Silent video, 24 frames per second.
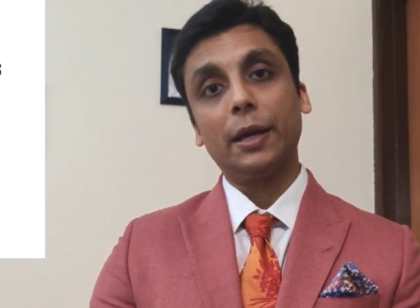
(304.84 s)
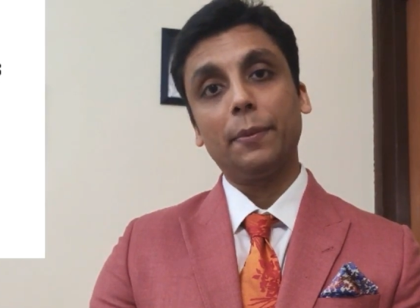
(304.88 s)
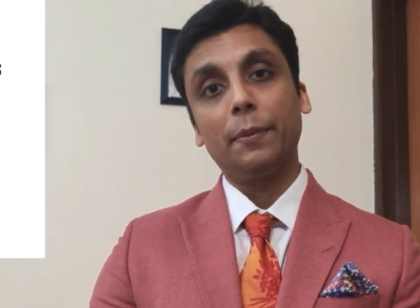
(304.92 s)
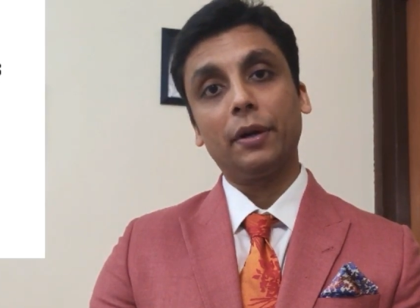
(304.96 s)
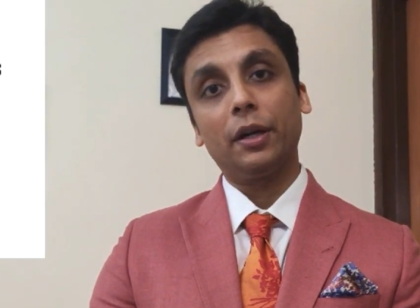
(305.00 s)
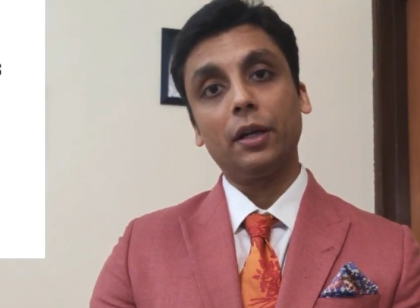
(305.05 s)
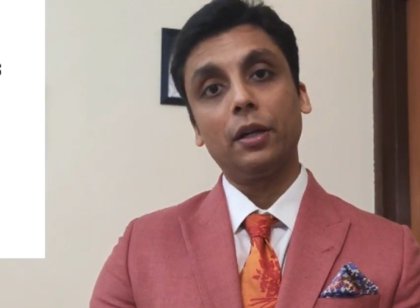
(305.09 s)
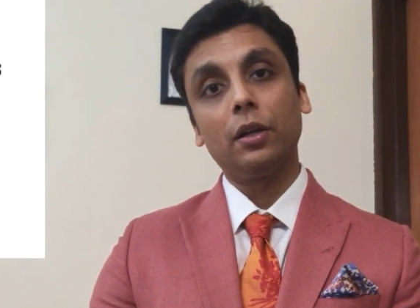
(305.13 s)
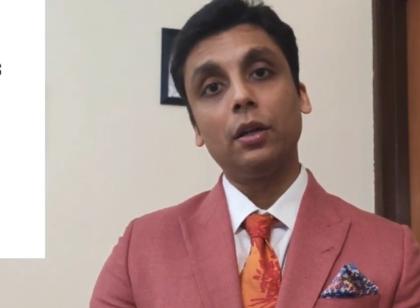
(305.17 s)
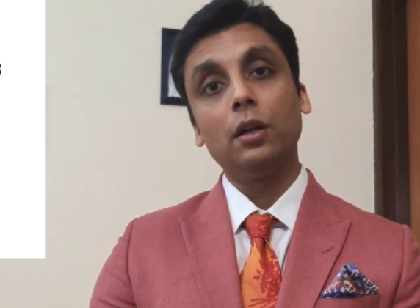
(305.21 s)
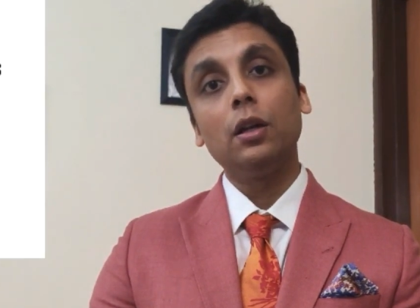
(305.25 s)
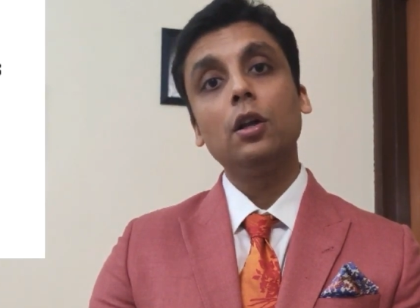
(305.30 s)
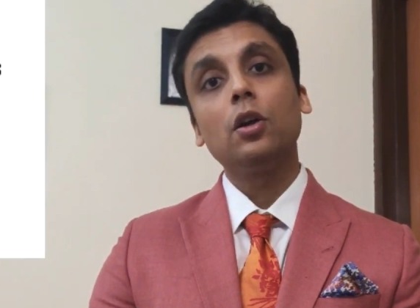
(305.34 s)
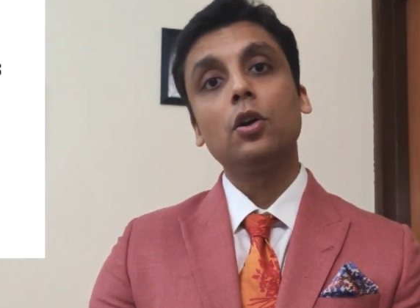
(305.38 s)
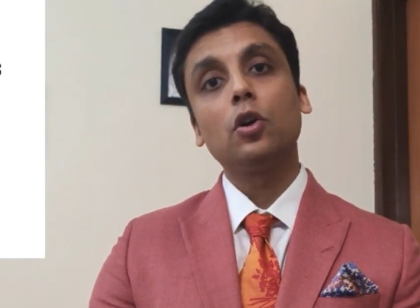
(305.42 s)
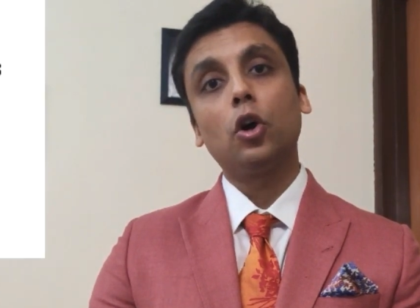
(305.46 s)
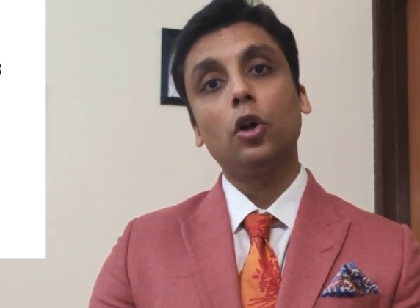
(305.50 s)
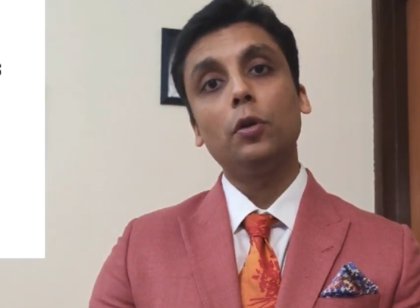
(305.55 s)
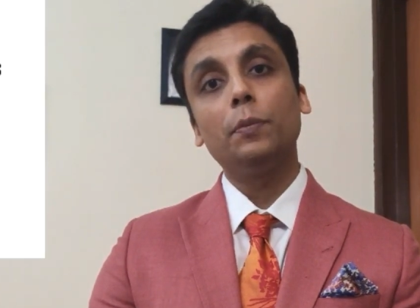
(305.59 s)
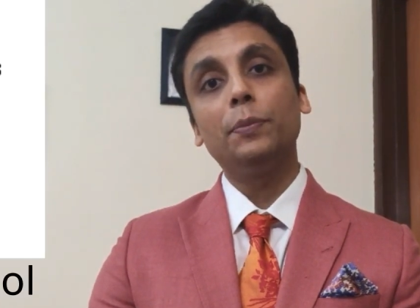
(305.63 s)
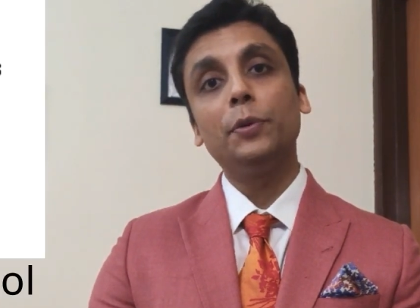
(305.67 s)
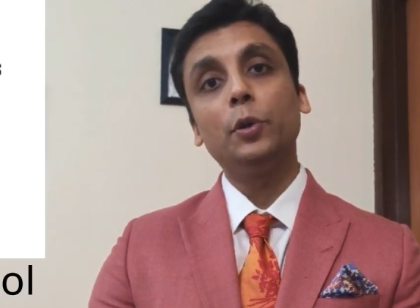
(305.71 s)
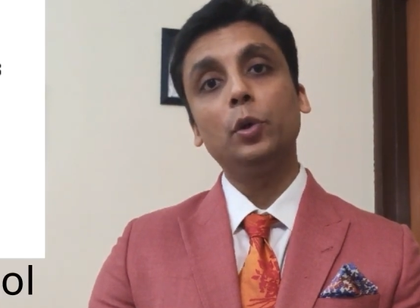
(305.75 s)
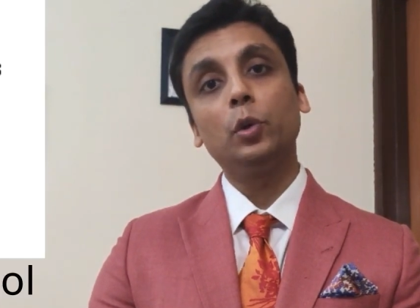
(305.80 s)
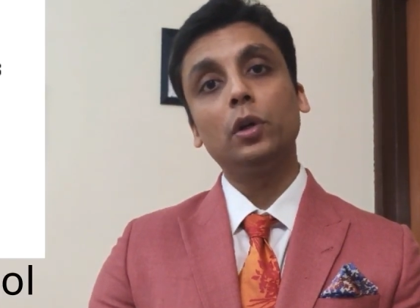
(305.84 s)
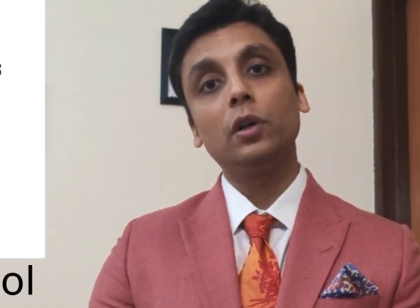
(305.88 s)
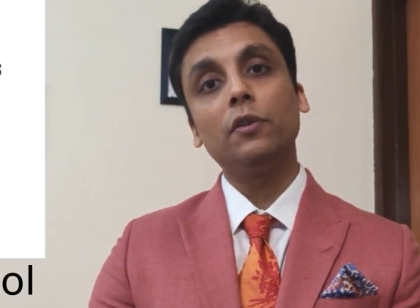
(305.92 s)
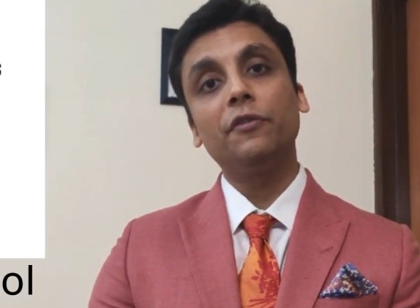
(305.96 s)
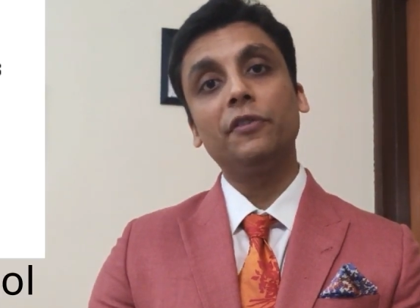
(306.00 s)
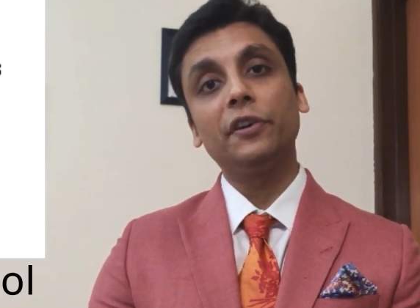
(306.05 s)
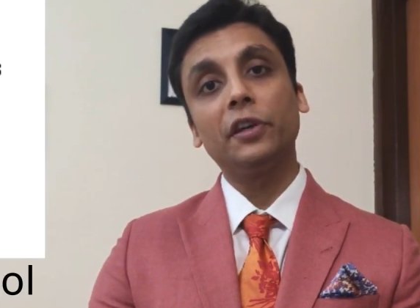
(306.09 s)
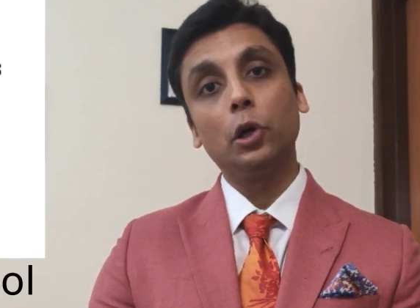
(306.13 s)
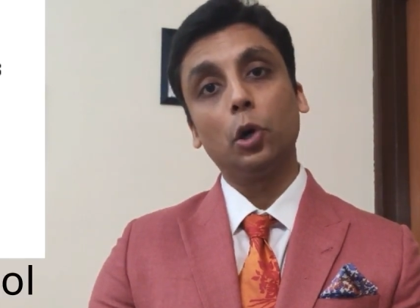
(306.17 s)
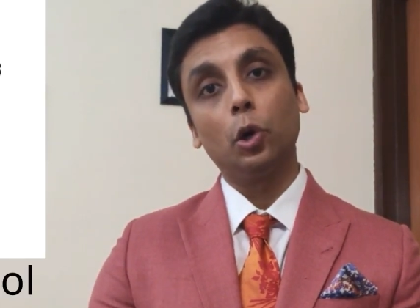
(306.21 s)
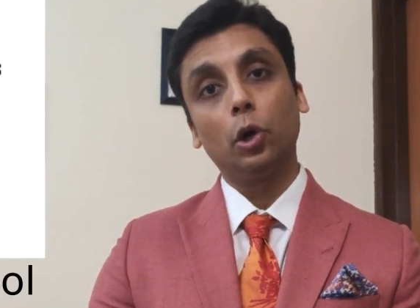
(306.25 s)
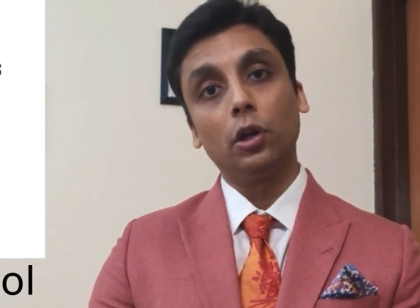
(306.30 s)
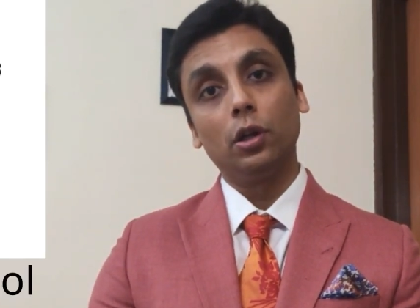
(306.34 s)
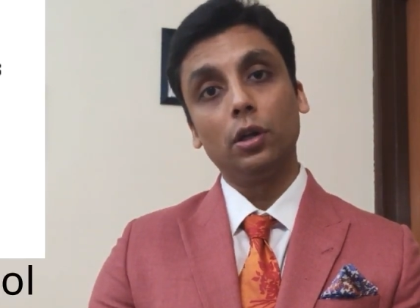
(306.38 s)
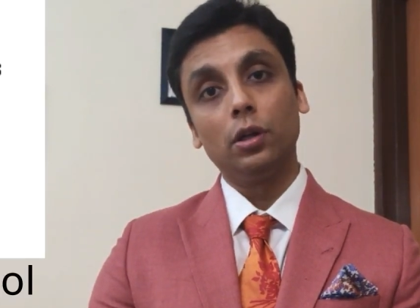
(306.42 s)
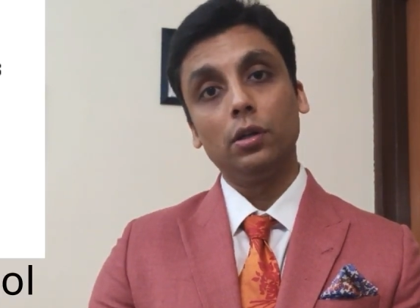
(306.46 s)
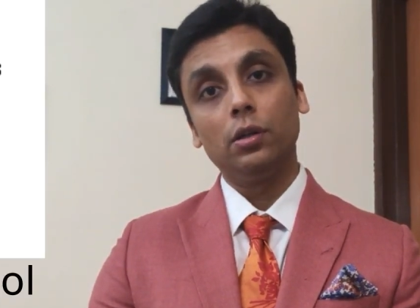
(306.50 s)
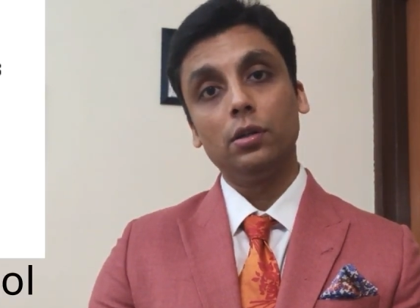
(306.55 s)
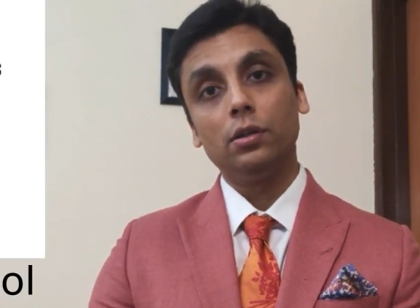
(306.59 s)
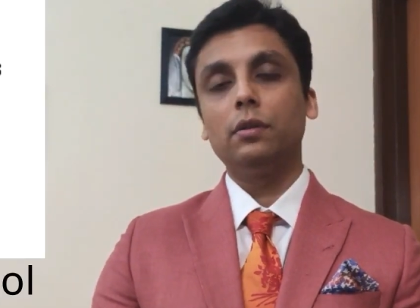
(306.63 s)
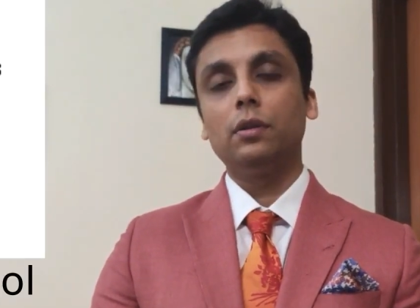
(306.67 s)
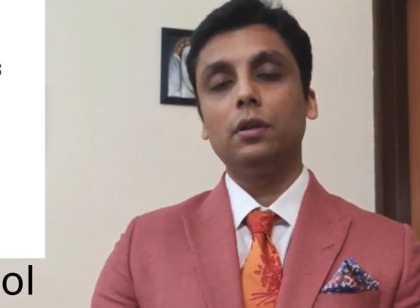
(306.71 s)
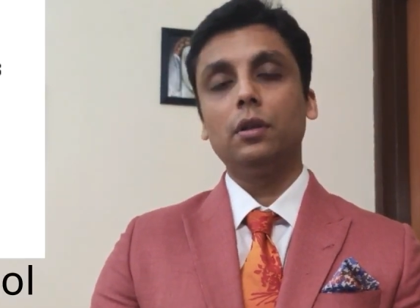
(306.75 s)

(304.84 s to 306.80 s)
chemical called butyl phenol.